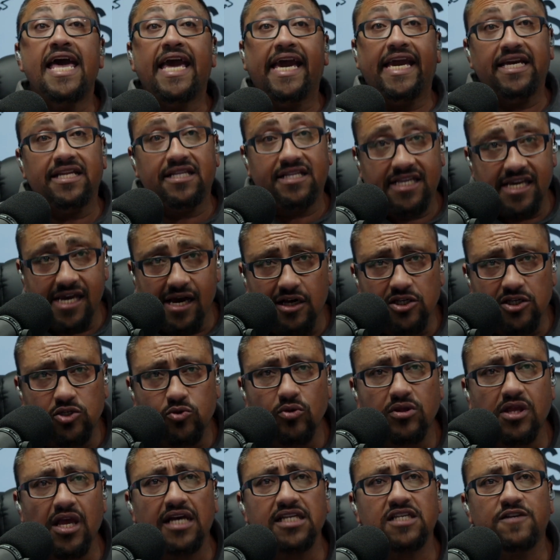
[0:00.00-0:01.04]
He deals
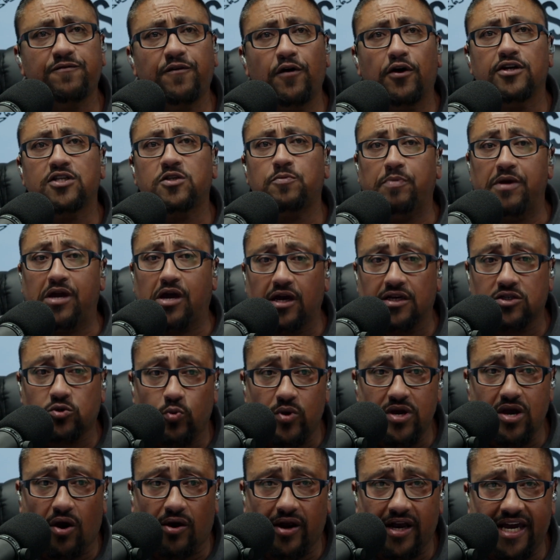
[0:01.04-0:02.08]
with us first because
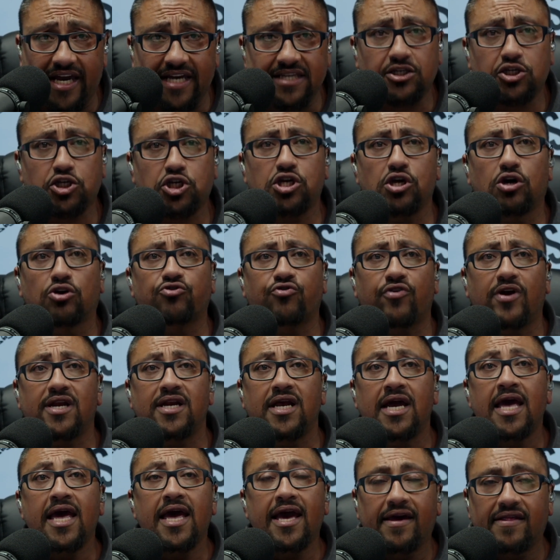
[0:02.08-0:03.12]
we are his children.
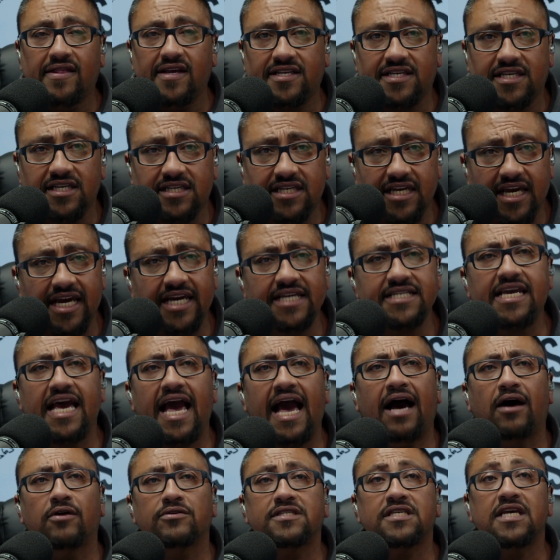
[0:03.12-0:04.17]
This is his
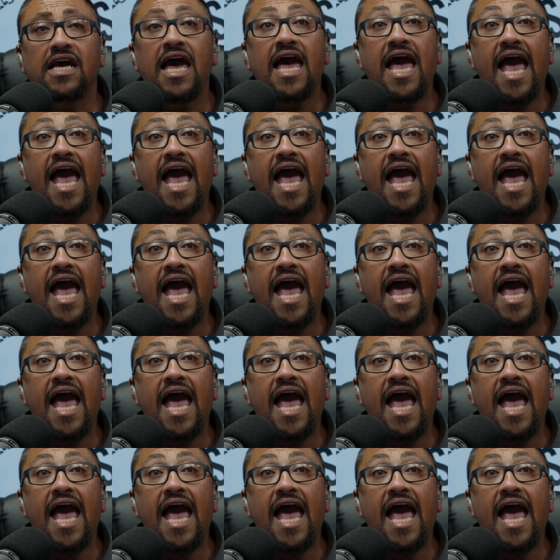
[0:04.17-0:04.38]
house.